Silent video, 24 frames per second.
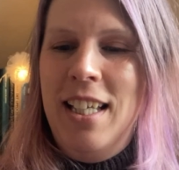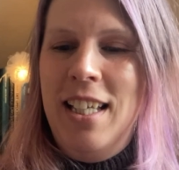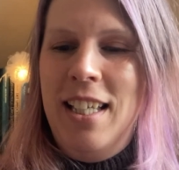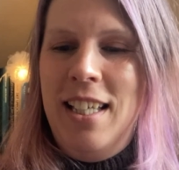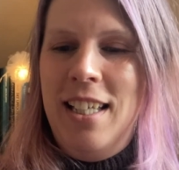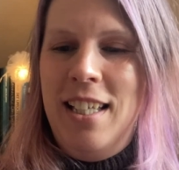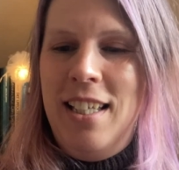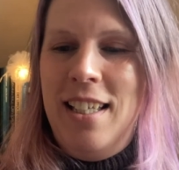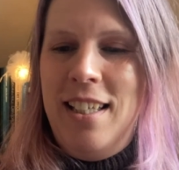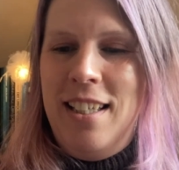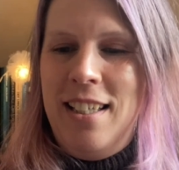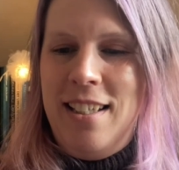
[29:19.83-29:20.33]

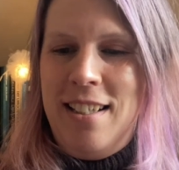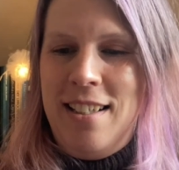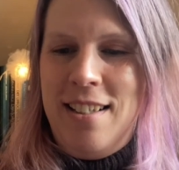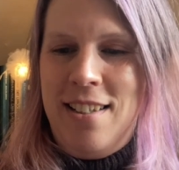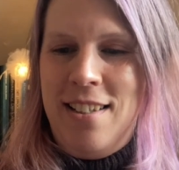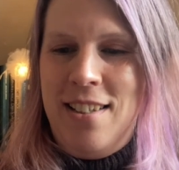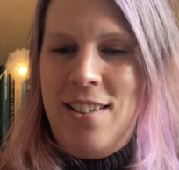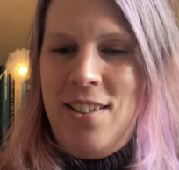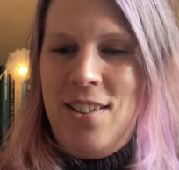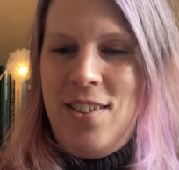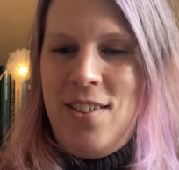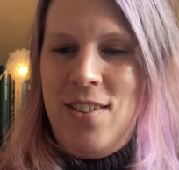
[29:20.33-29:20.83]

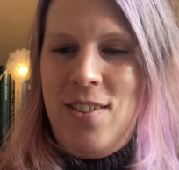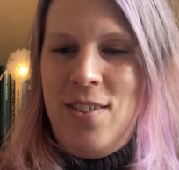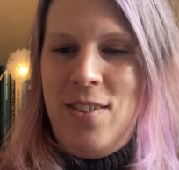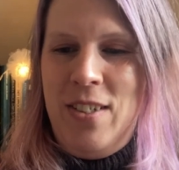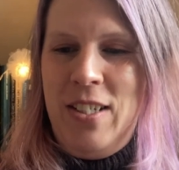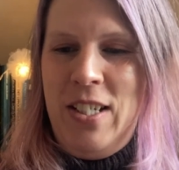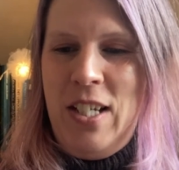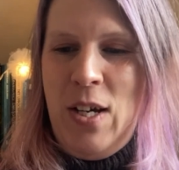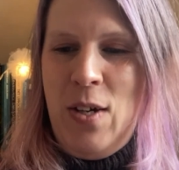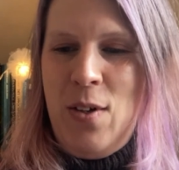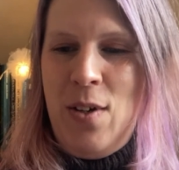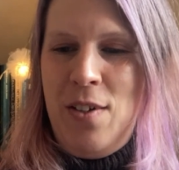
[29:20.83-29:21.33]
So
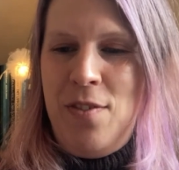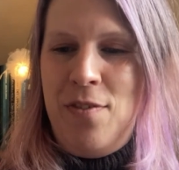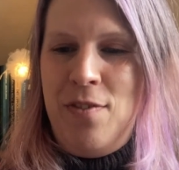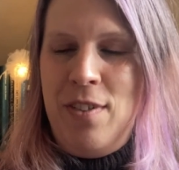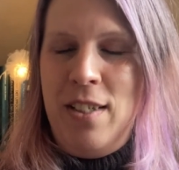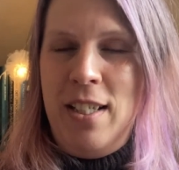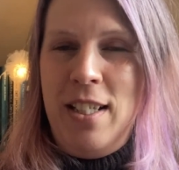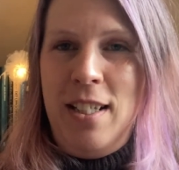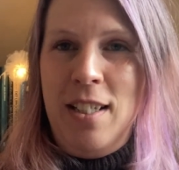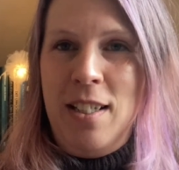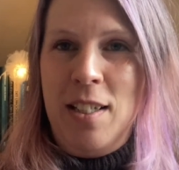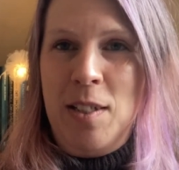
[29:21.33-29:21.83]
now I
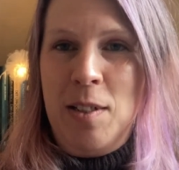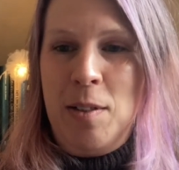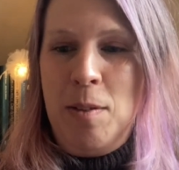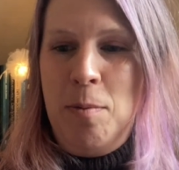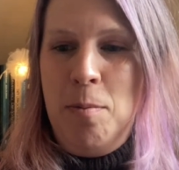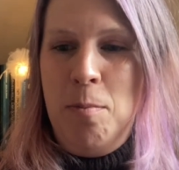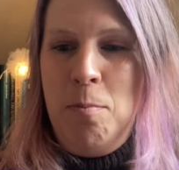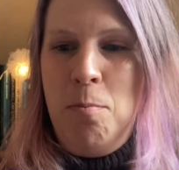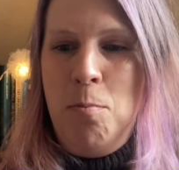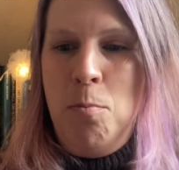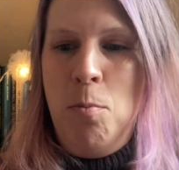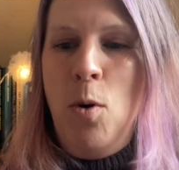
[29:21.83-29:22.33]
feel
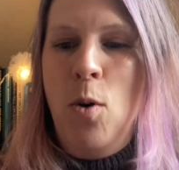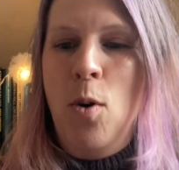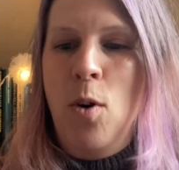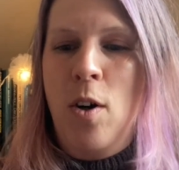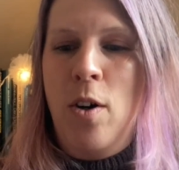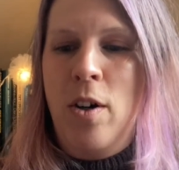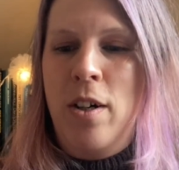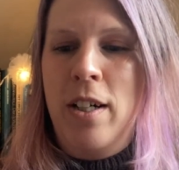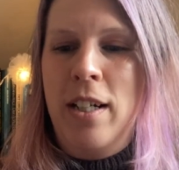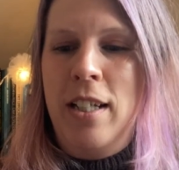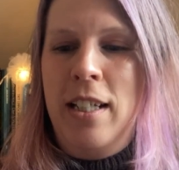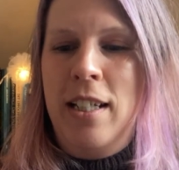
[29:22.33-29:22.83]

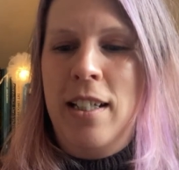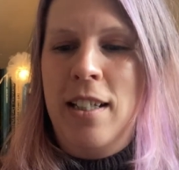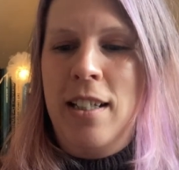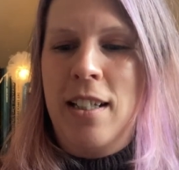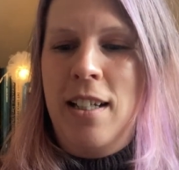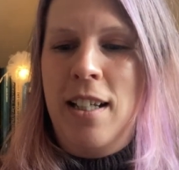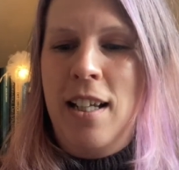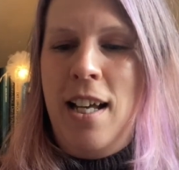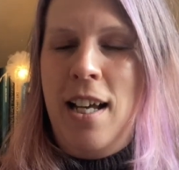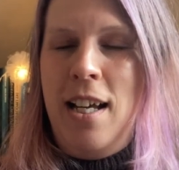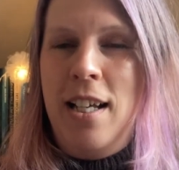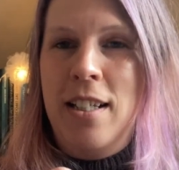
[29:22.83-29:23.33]
more
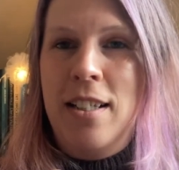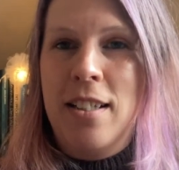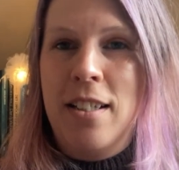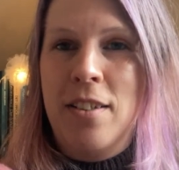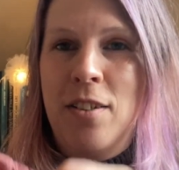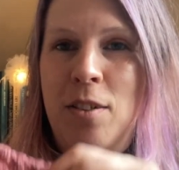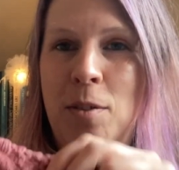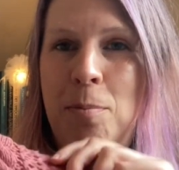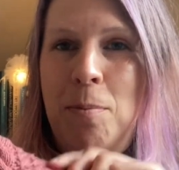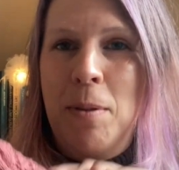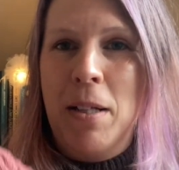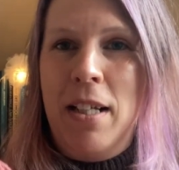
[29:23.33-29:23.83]
inclined
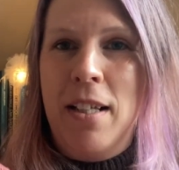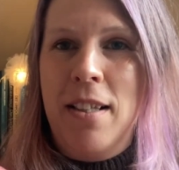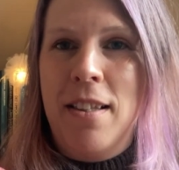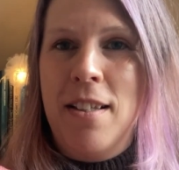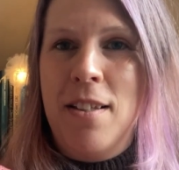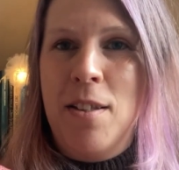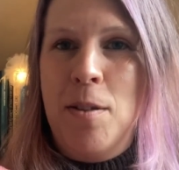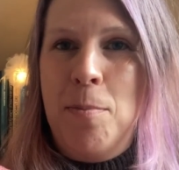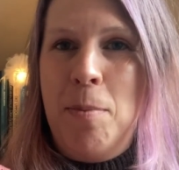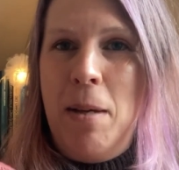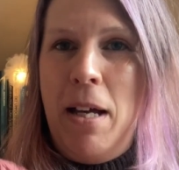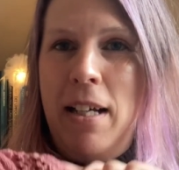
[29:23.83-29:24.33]
to pick
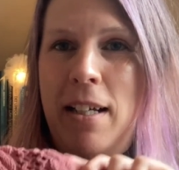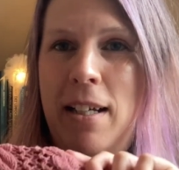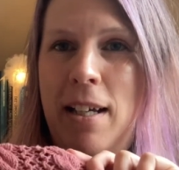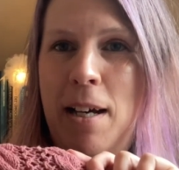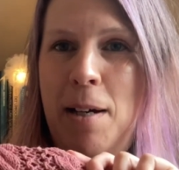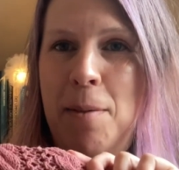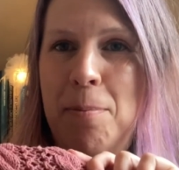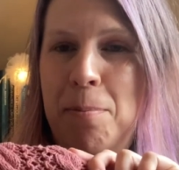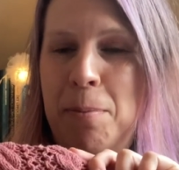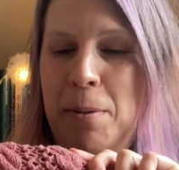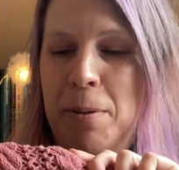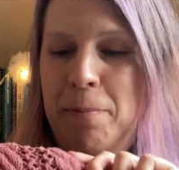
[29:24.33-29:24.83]
this back
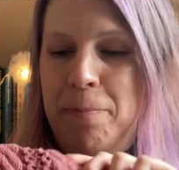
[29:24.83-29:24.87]
up.